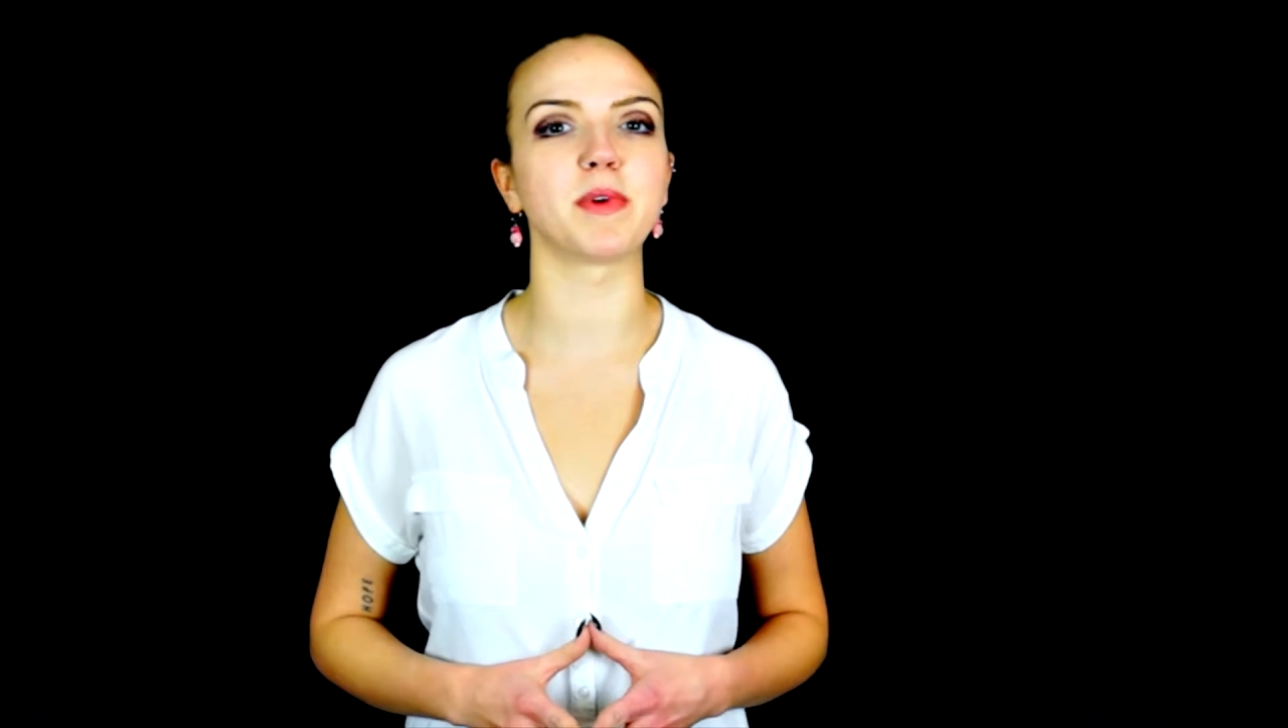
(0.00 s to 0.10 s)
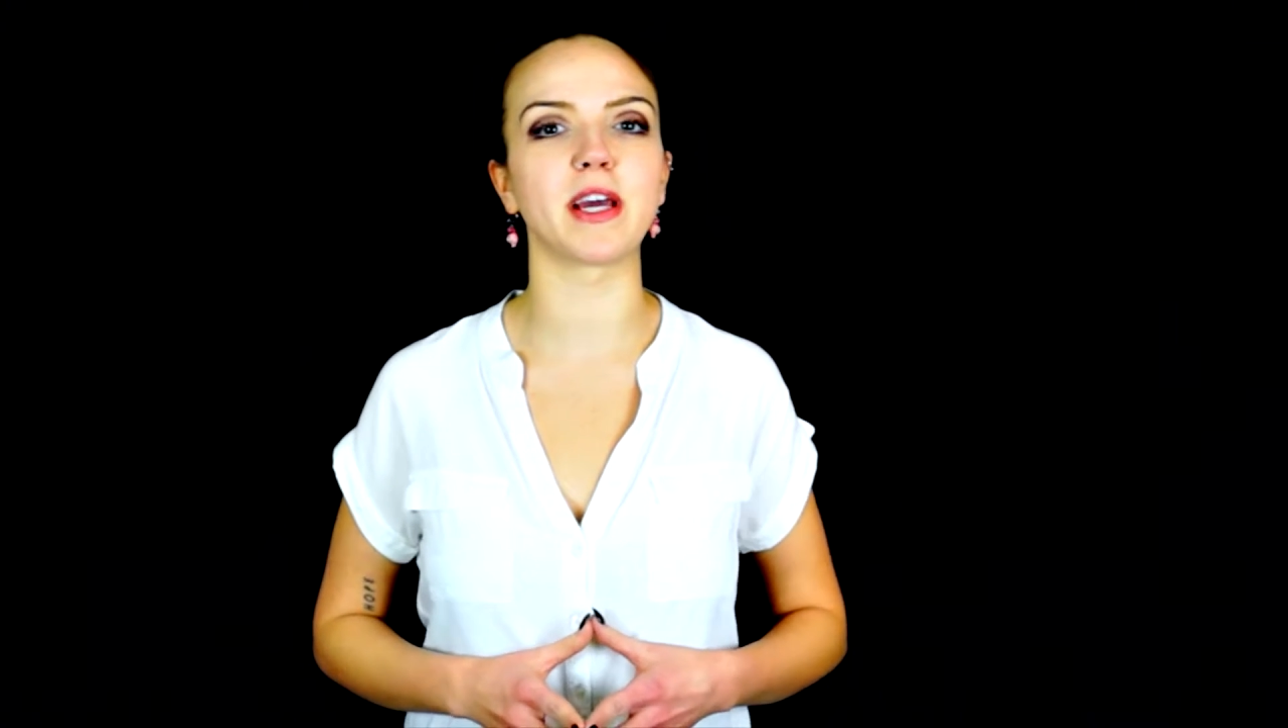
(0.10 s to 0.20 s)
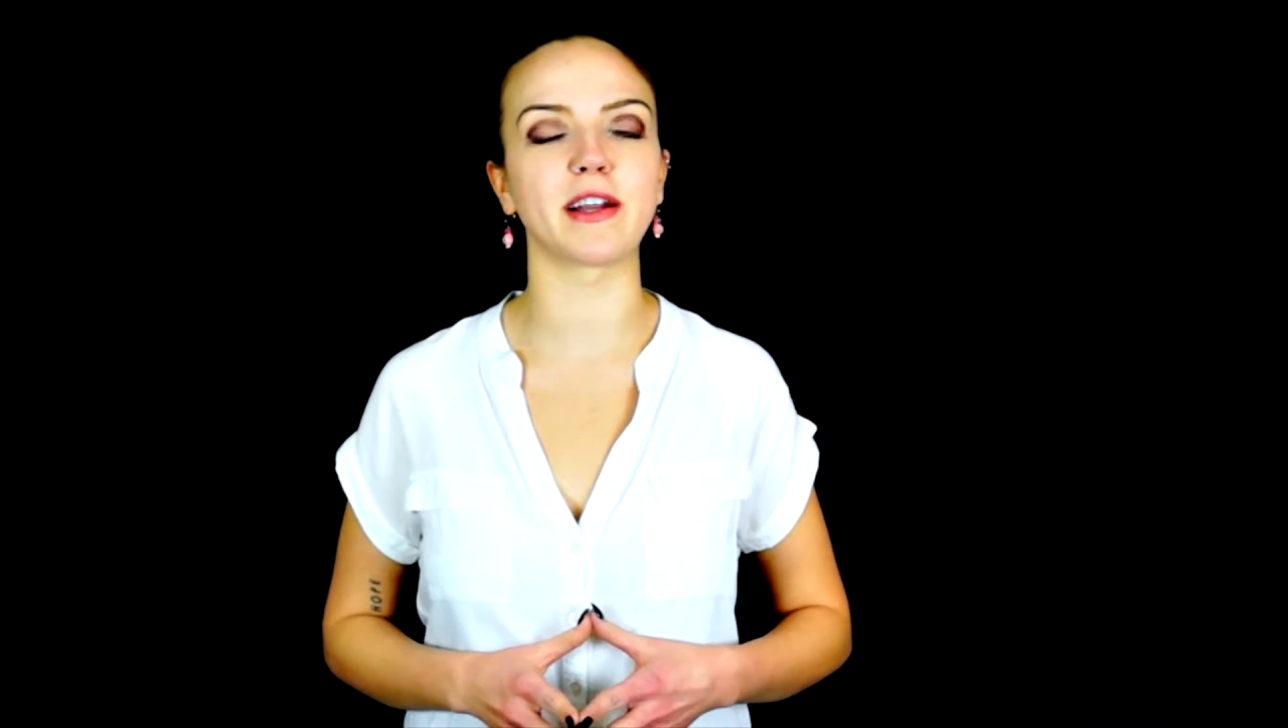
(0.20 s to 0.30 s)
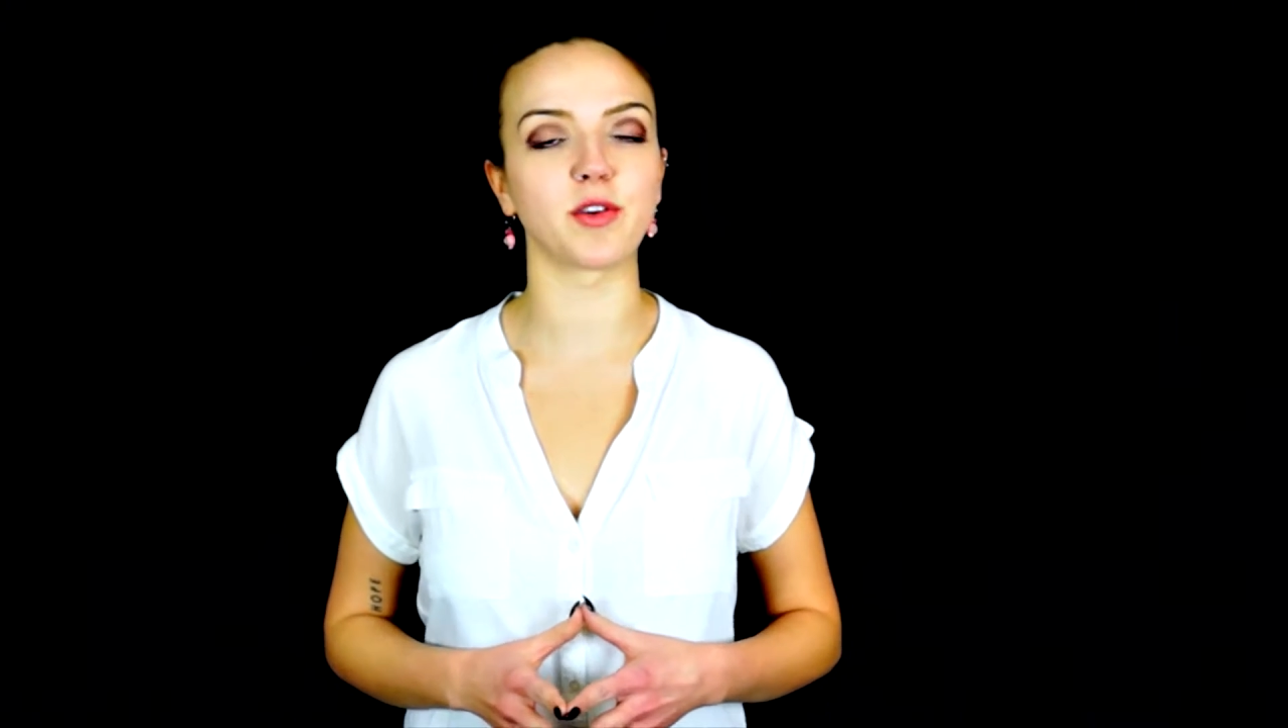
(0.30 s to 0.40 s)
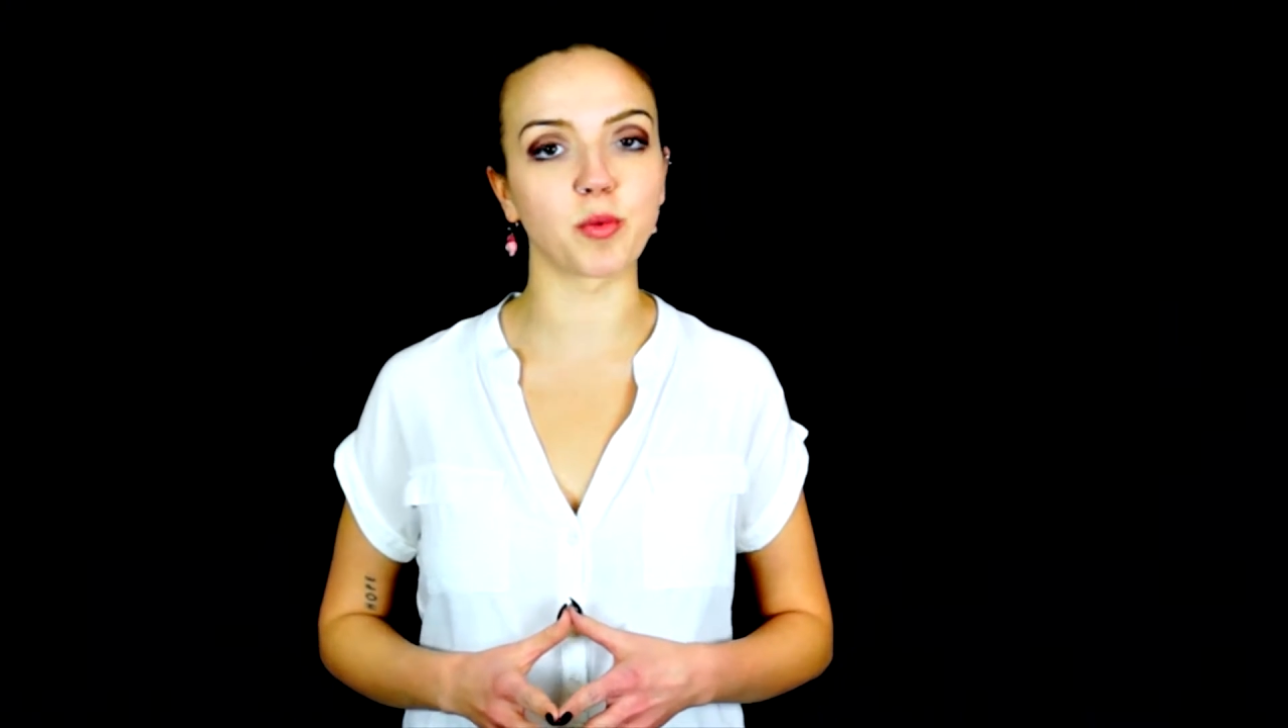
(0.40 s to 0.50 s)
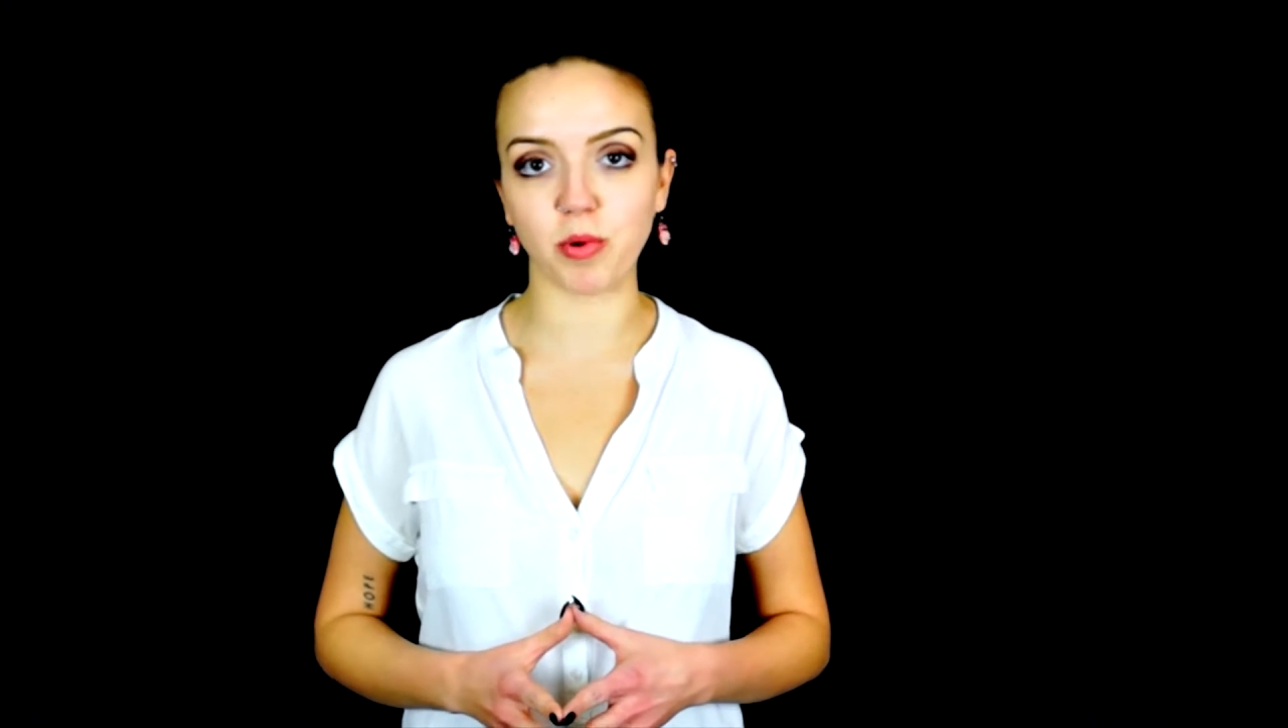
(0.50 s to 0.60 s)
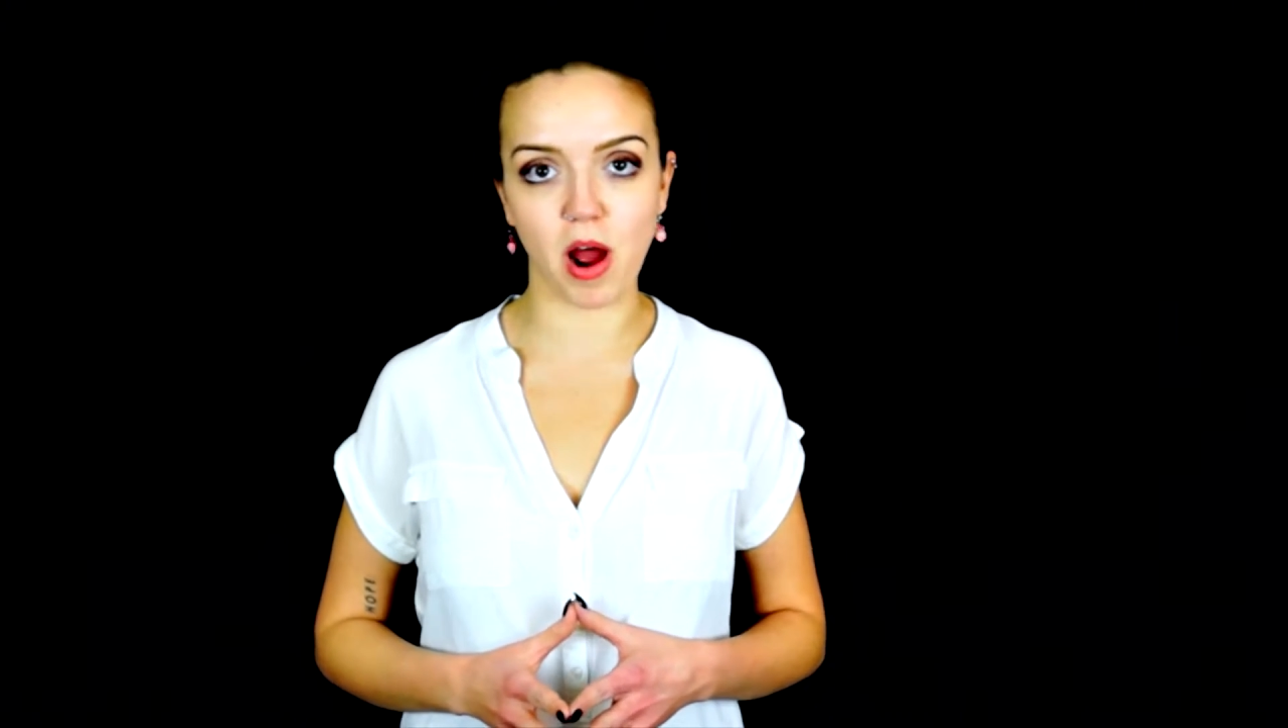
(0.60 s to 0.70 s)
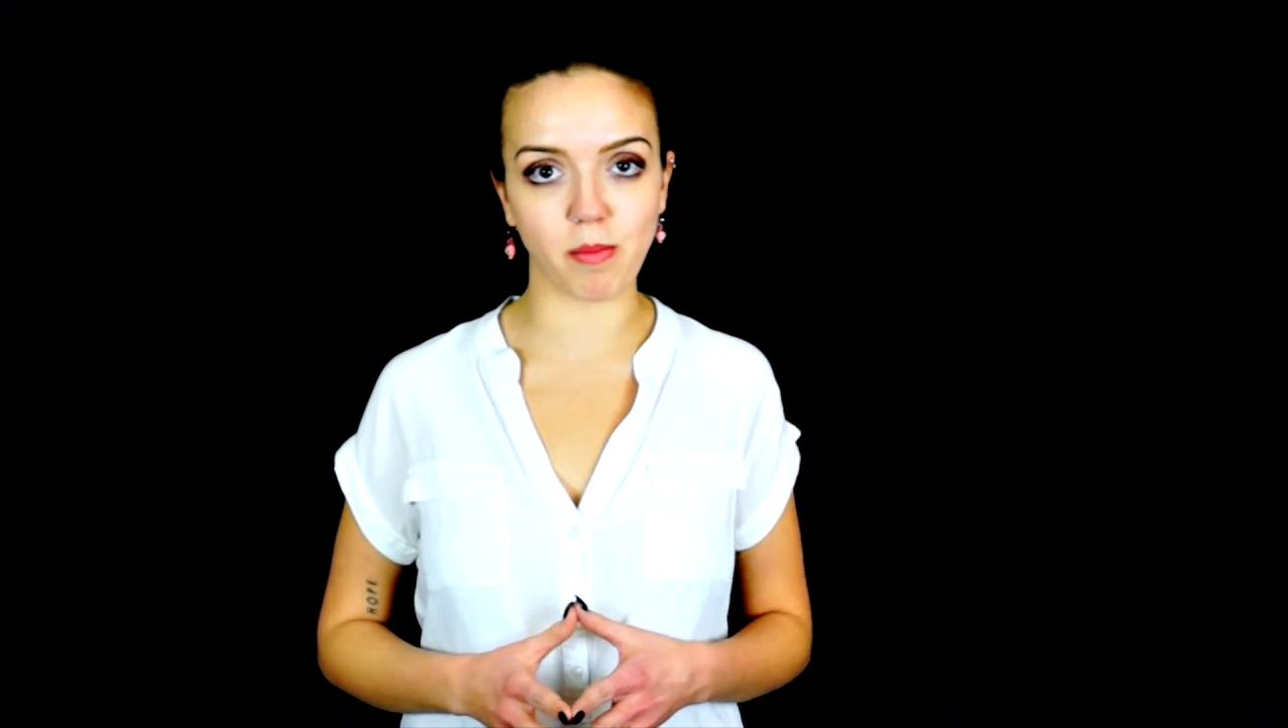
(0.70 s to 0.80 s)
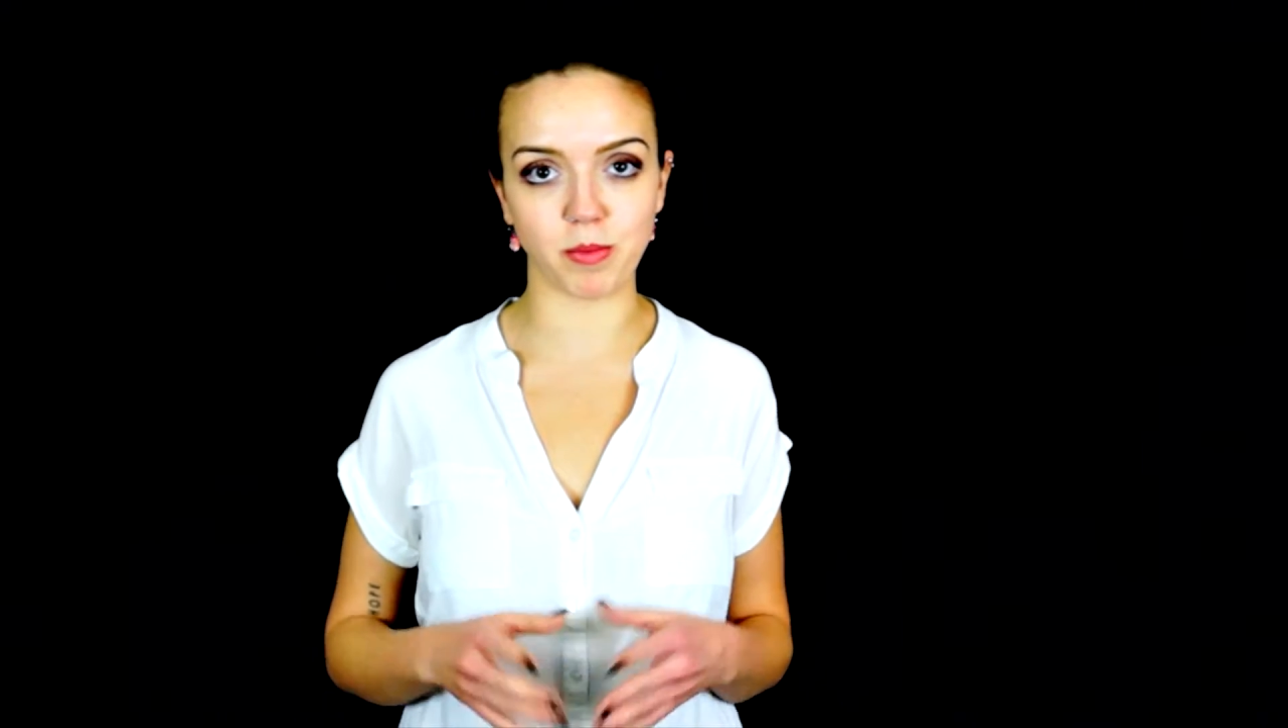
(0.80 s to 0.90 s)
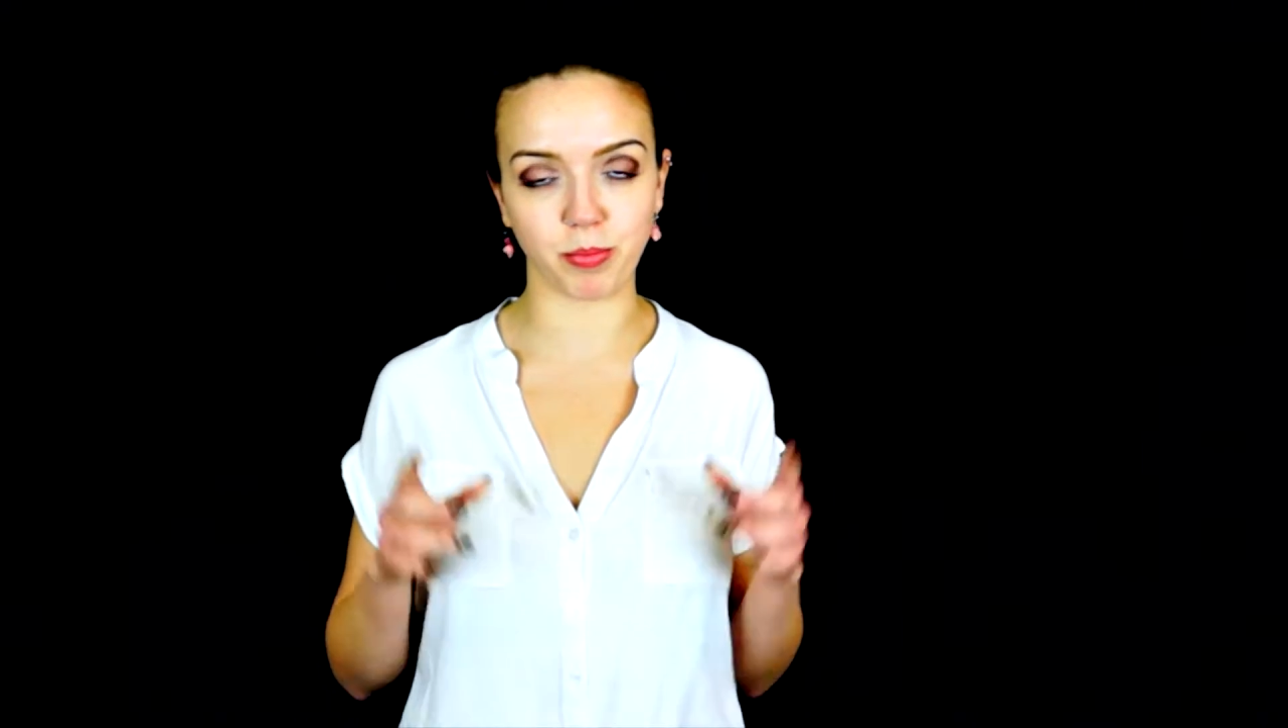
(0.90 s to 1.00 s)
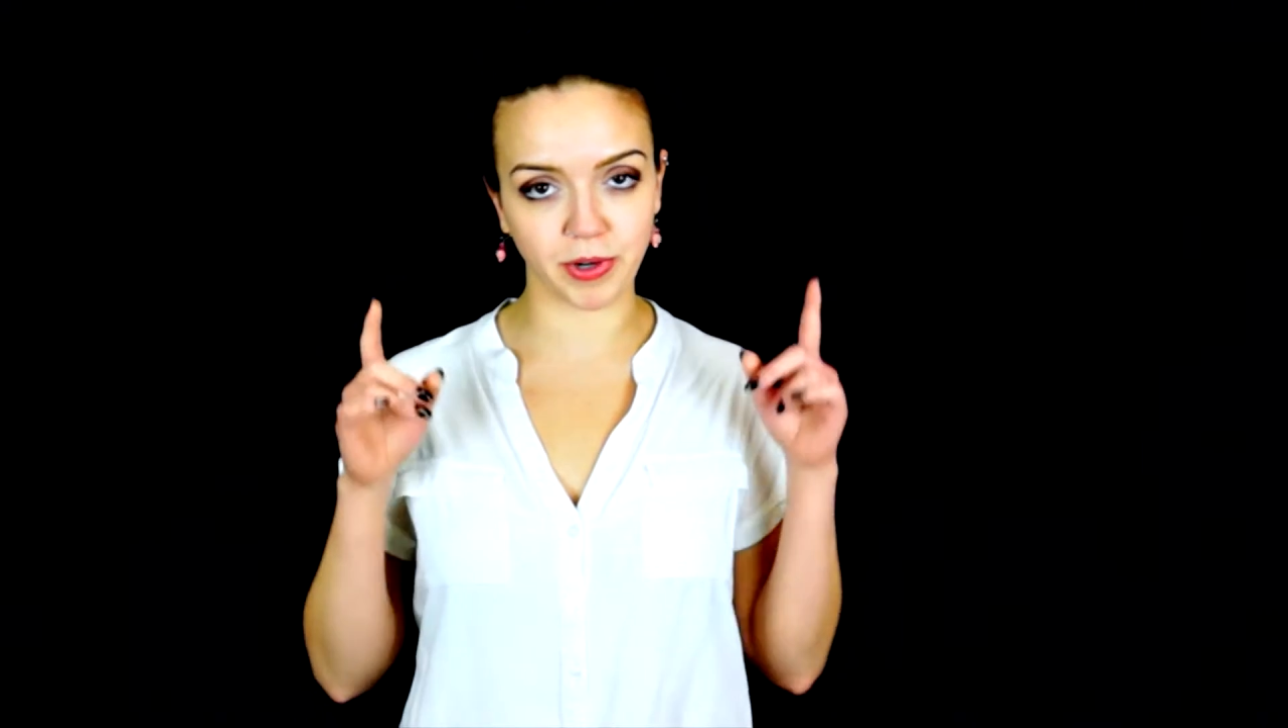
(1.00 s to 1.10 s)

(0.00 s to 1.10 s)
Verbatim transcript: he had no problem